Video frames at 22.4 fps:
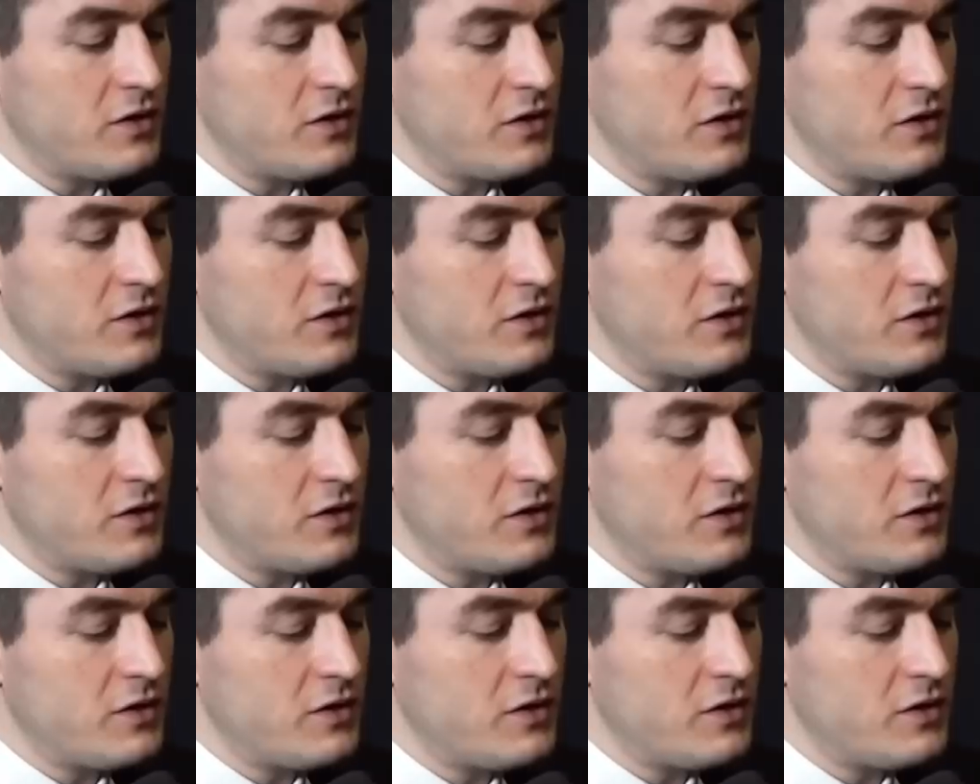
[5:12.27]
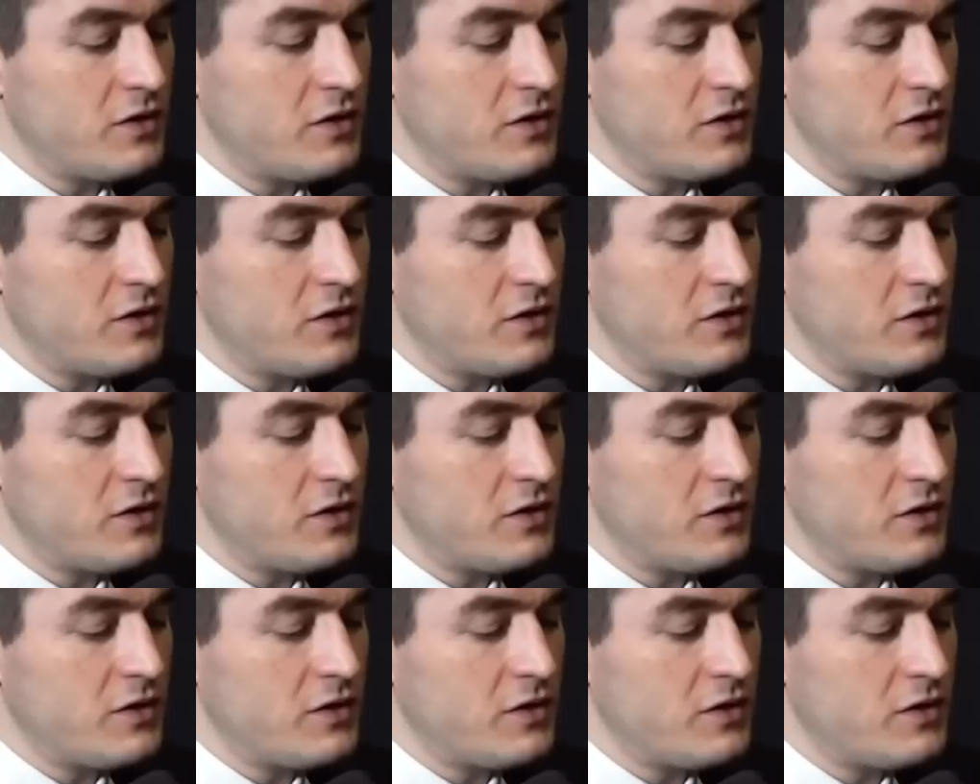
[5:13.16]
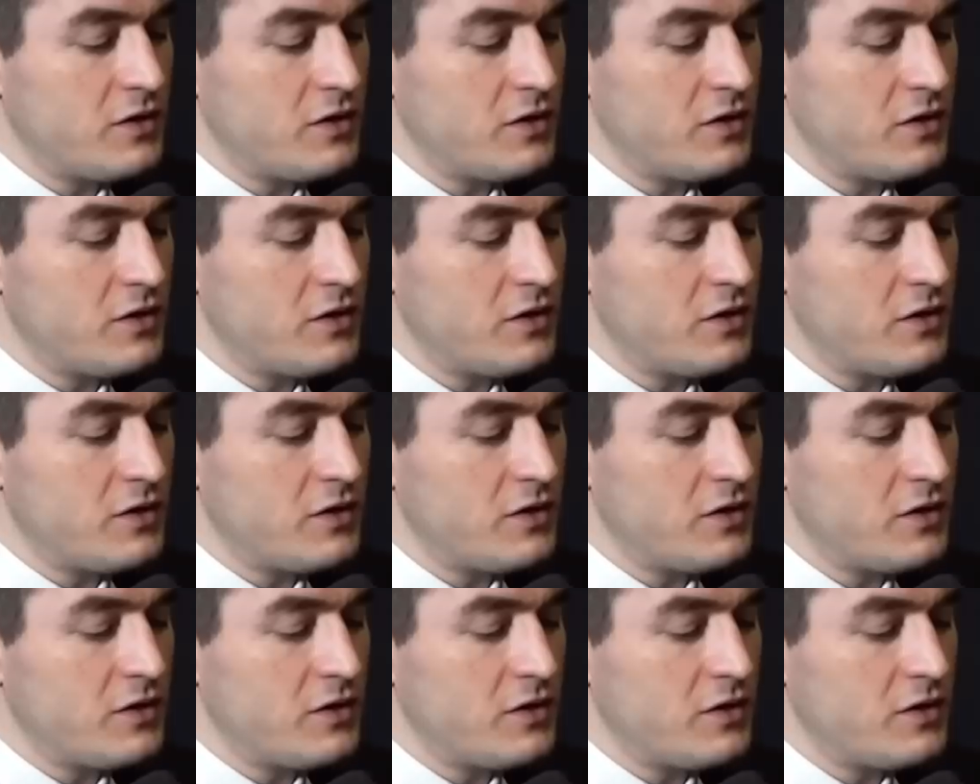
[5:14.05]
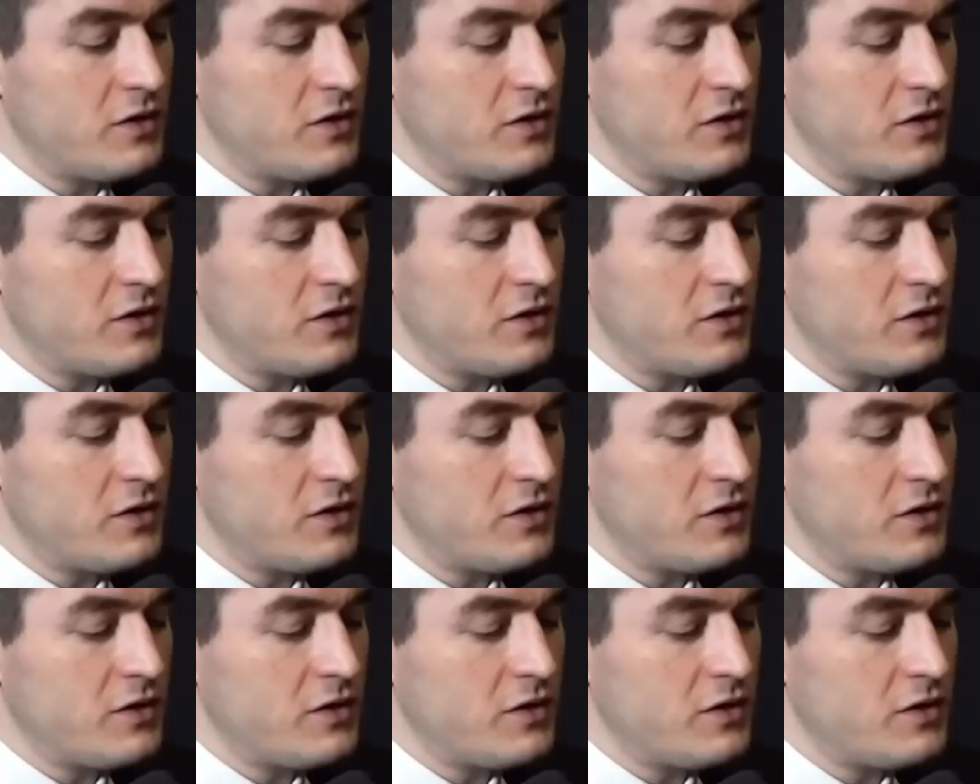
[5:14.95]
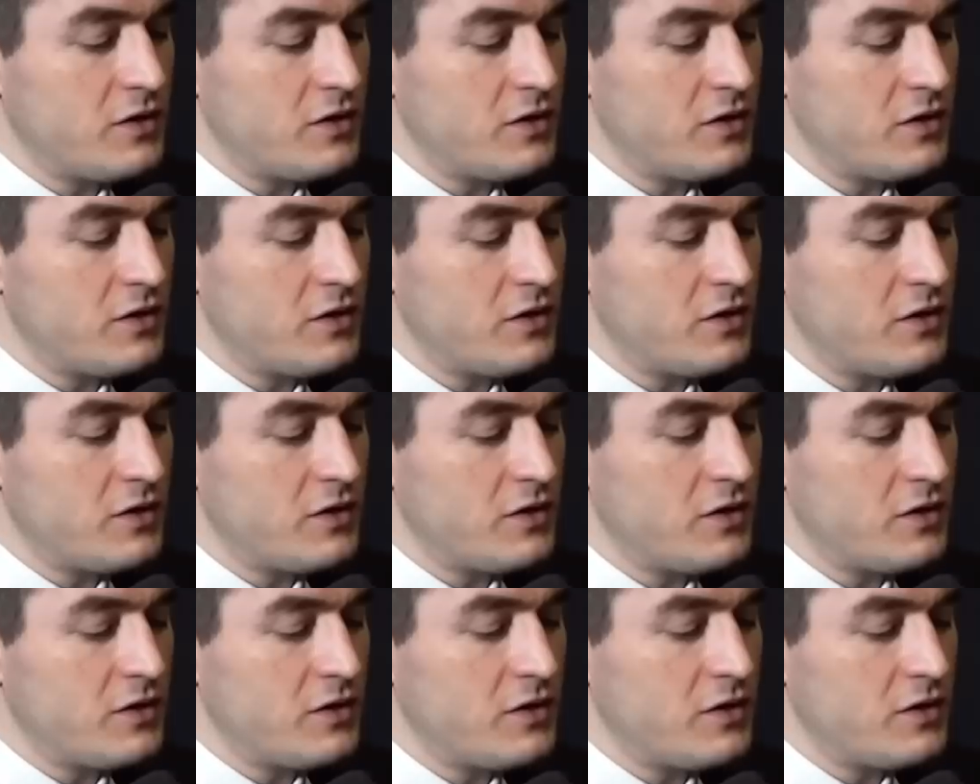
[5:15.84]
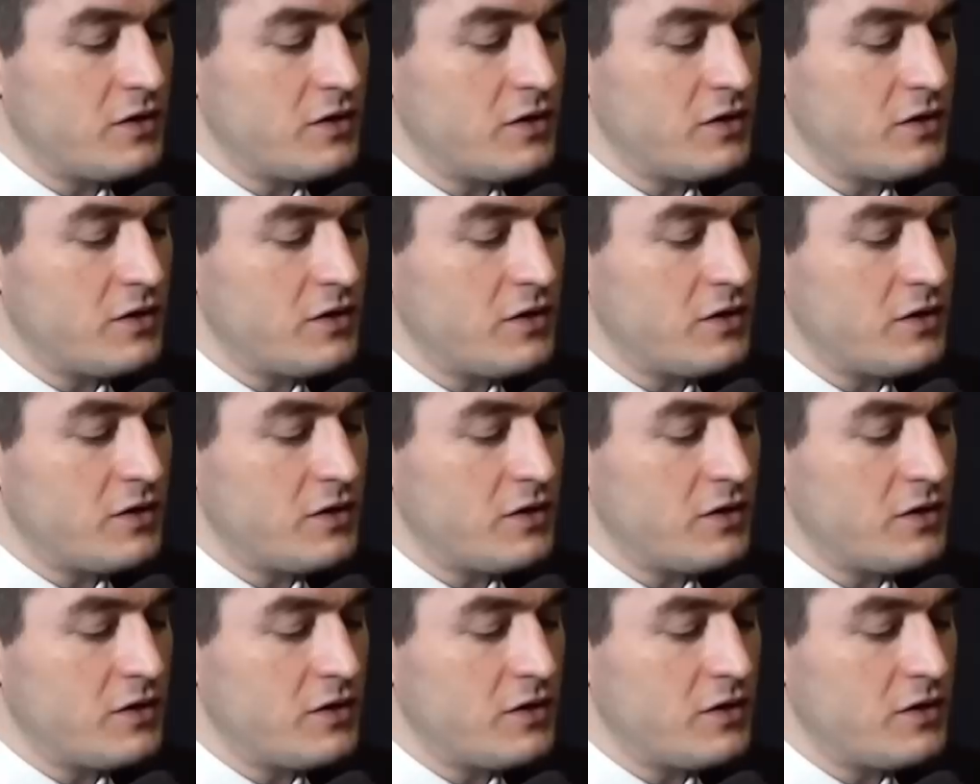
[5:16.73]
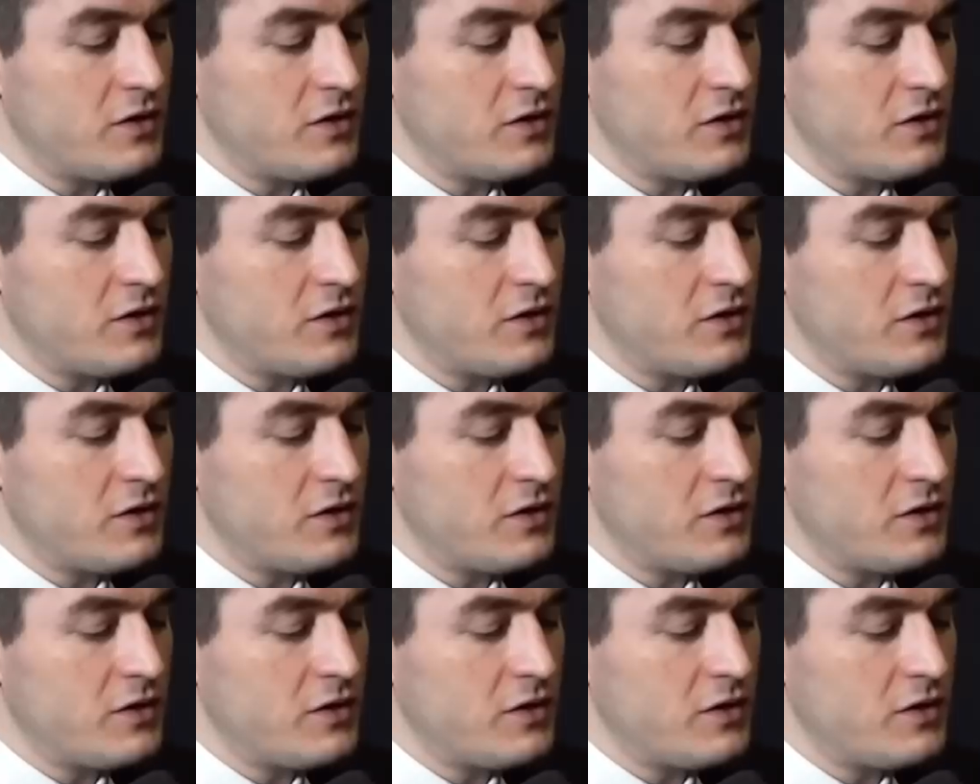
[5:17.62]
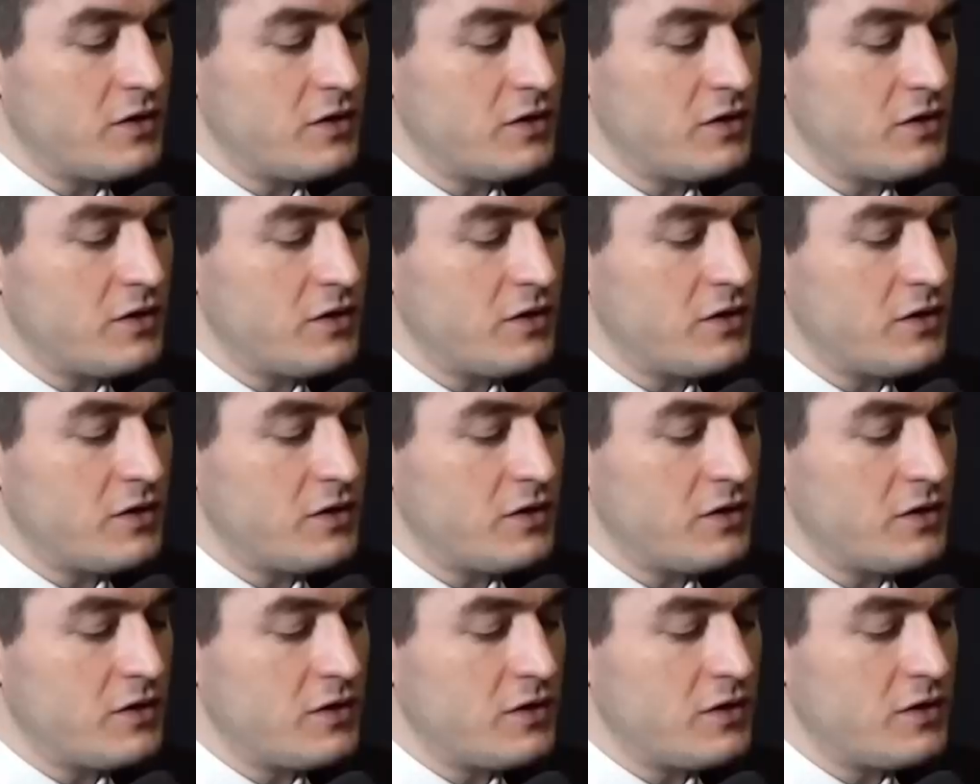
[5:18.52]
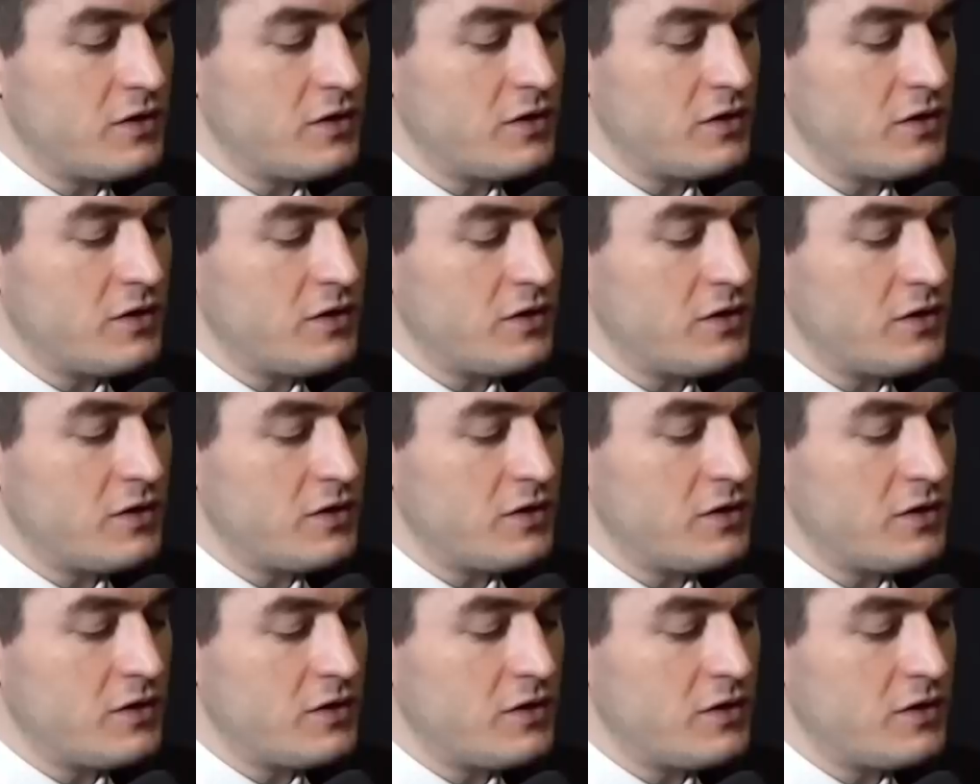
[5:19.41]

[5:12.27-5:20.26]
(not speaking)